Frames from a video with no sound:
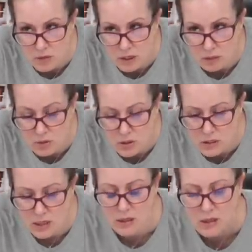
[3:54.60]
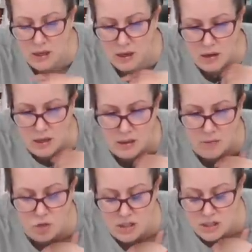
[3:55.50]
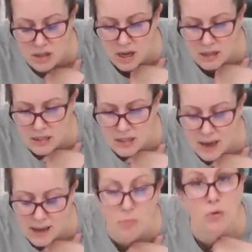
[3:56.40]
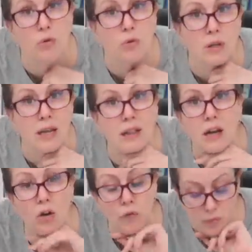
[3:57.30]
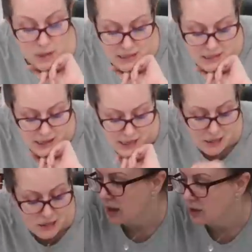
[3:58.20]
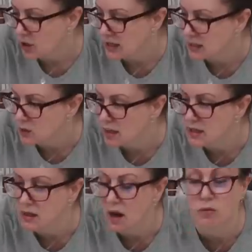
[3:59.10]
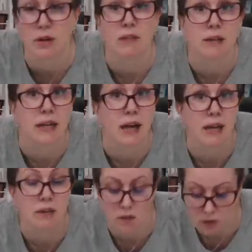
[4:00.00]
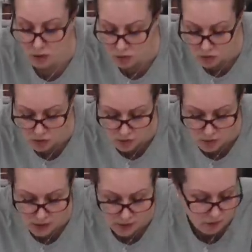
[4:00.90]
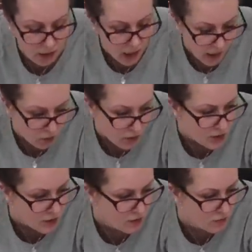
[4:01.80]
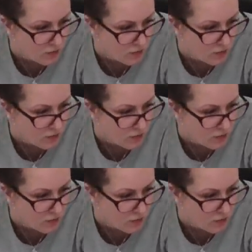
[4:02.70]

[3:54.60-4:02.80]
It was in the rust coloured cable knit that I got from Higgs and Higgs. It's a sweater that I really, really like, so I thought I would